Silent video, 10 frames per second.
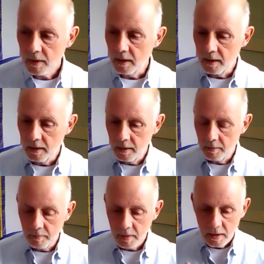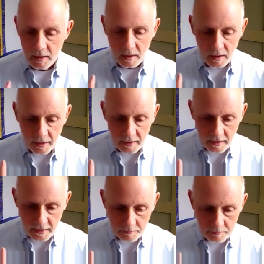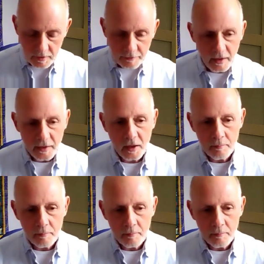If you like,